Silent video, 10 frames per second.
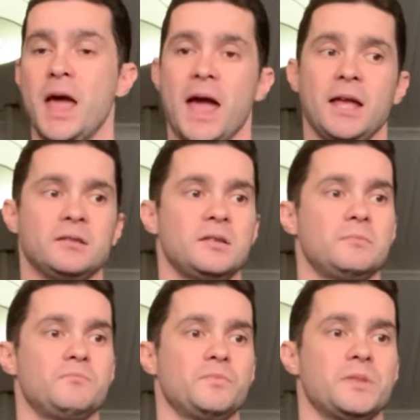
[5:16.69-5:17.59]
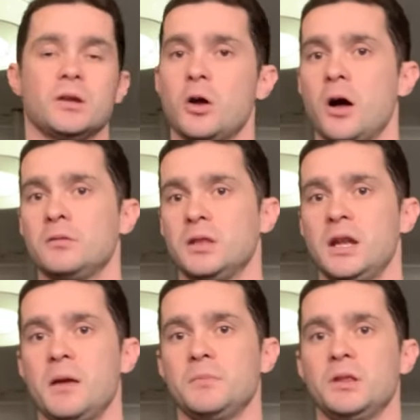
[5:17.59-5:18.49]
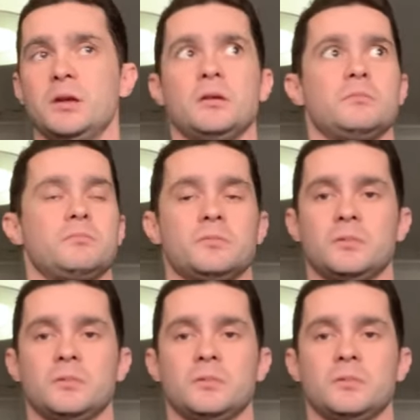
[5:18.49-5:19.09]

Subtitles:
And the name of the